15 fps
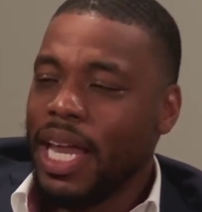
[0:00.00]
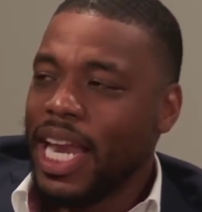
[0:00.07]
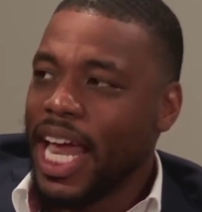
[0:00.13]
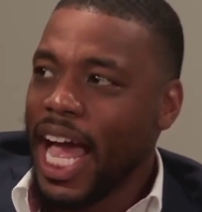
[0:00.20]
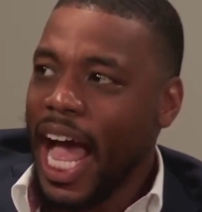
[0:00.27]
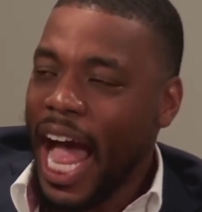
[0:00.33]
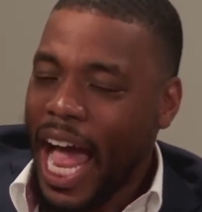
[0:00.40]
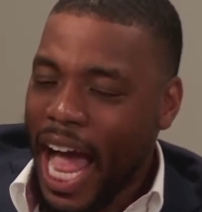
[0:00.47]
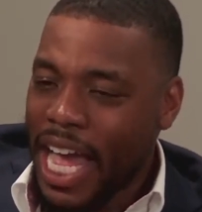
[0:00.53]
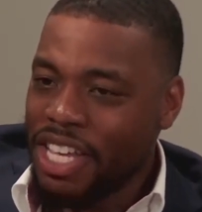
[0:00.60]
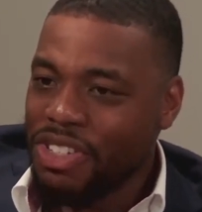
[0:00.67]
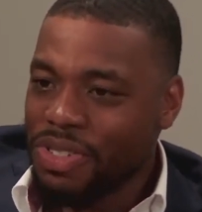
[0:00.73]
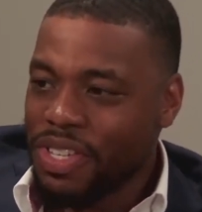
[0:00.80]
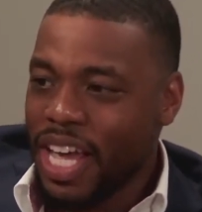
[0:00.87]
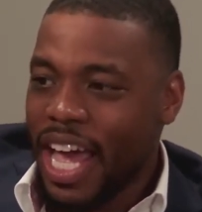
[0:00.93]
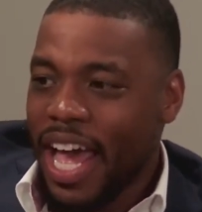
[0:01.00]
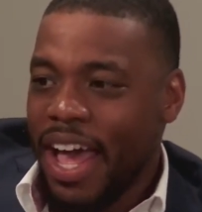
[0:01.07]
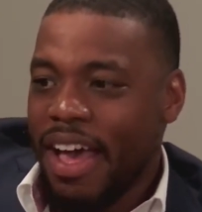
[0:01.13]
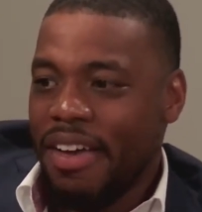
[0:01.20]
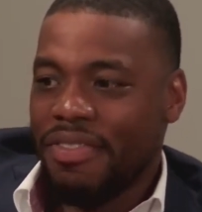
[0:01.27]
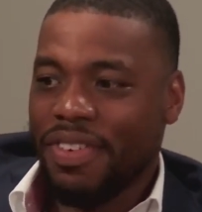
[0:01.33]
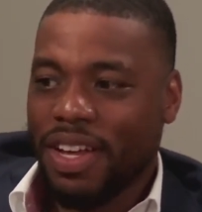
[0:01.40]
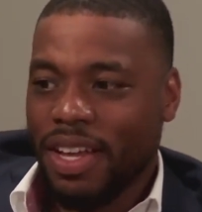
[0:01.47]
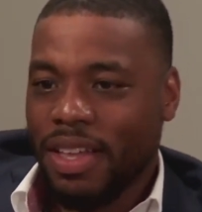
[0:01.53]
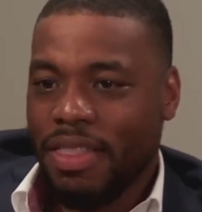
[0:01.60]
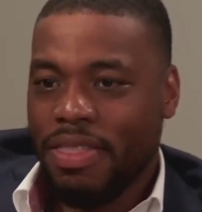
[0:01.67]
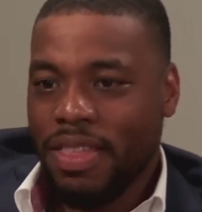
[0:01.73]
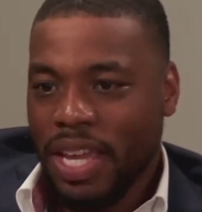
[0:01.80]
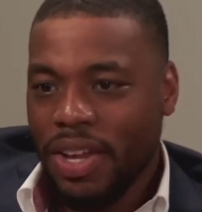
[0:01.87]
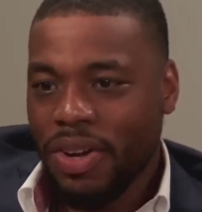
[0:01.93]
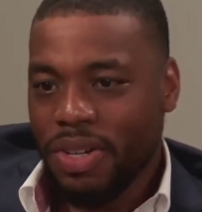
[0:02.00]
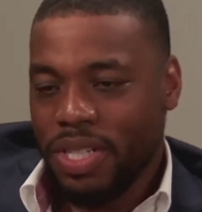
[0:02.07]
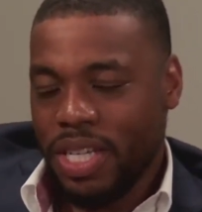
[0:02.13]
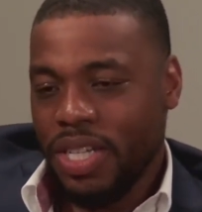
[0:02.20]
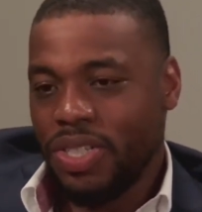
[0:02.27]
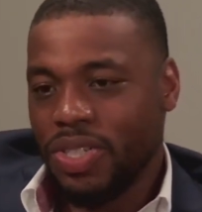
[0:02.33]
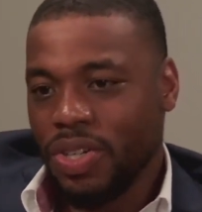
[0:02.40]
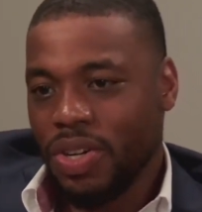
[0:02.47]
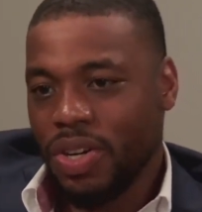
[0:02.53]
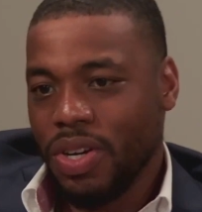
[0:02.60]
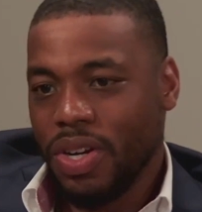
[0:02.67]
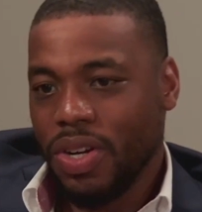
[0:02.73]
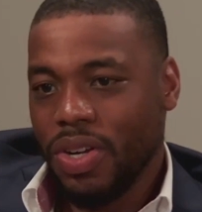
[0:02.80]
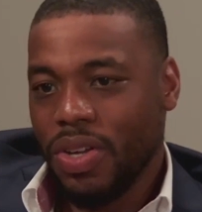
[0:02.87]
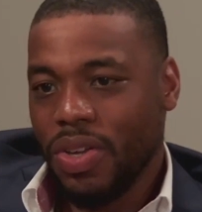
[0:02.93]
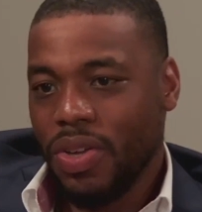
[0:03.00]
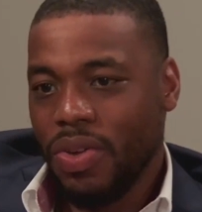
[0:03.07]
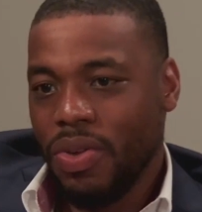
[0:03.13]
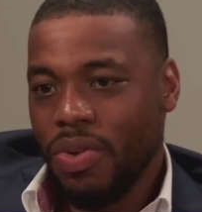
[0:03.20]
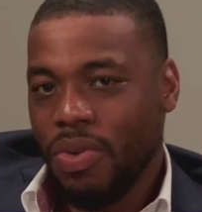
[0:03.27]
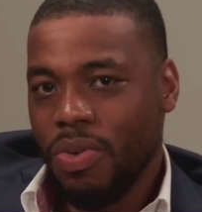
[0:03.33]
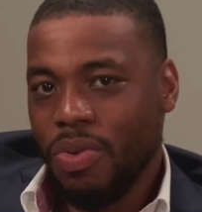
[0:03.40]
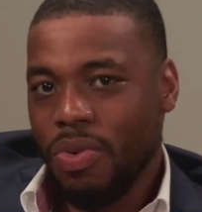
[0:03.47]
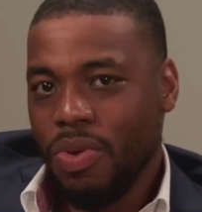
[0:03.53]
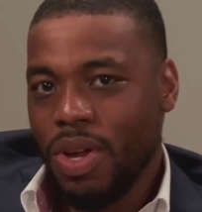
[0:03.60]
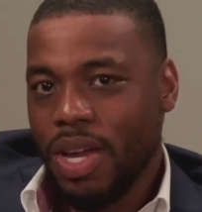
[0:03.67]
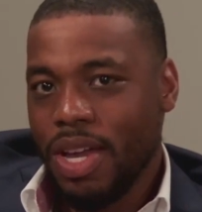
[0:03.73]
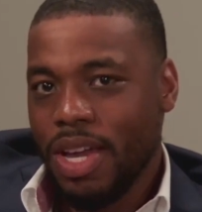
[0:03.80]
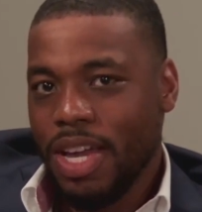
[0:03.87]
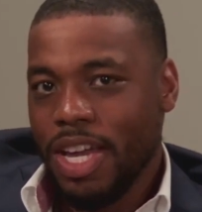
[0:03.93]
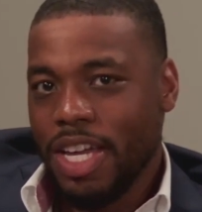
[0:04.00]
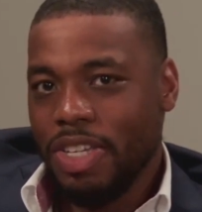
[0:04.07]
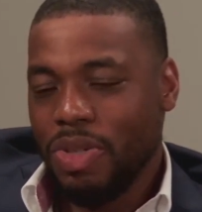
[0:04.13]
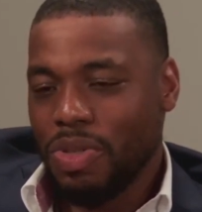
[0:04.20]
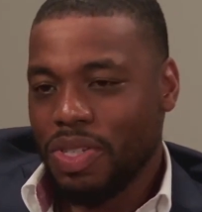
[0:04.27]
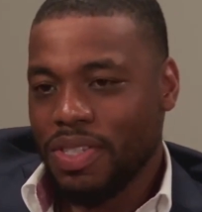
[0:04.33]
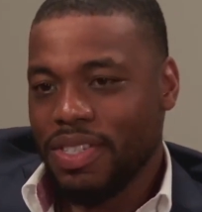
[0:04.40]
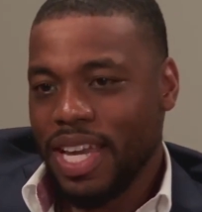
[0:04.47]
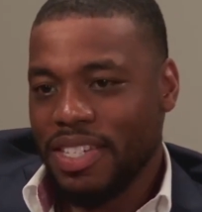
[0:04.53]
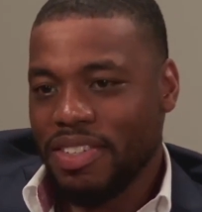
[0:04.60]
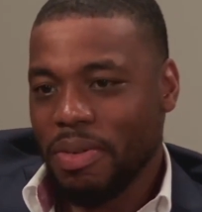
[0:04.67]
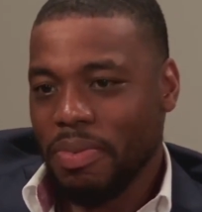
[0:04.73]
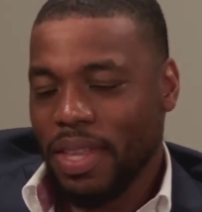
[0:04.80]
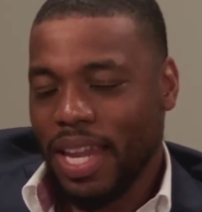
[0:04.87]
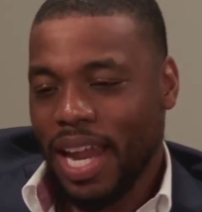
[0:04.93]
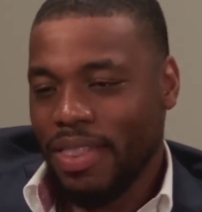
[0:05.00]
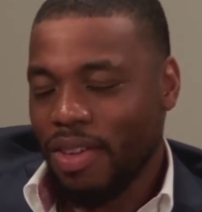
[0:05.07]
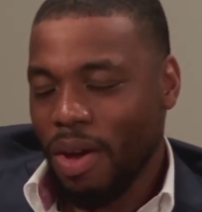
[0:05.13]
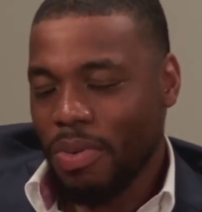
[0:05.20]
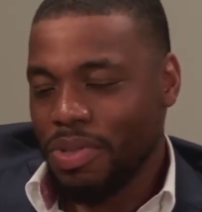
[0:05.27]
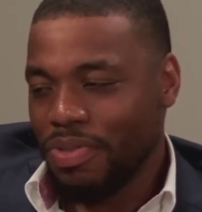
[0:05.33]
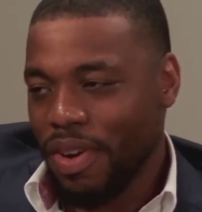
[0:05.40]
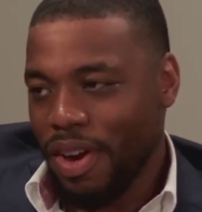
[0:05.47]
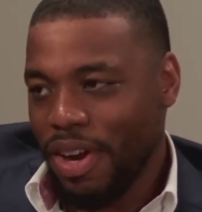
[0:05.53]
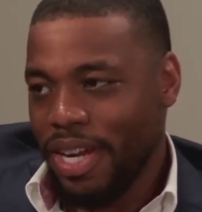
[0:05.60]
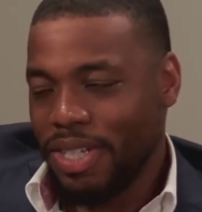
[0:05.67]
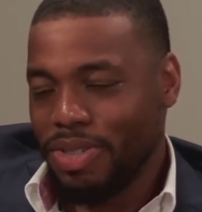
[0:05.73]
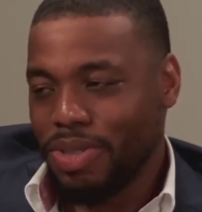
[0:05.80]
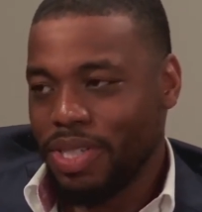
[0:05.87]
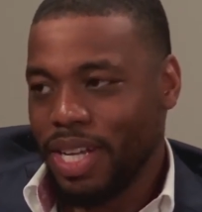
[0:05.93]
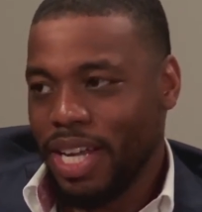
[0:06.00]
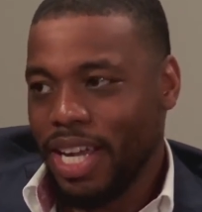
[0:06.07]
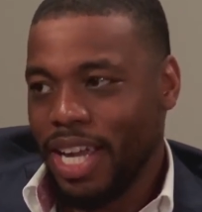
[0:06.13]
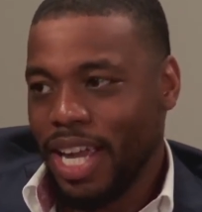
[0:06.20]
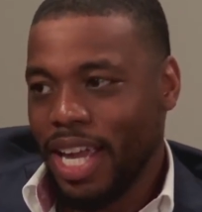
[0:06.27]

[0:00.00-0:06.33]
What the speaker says: But I used to have a theater teacher who used to say something that I thought was very interesting.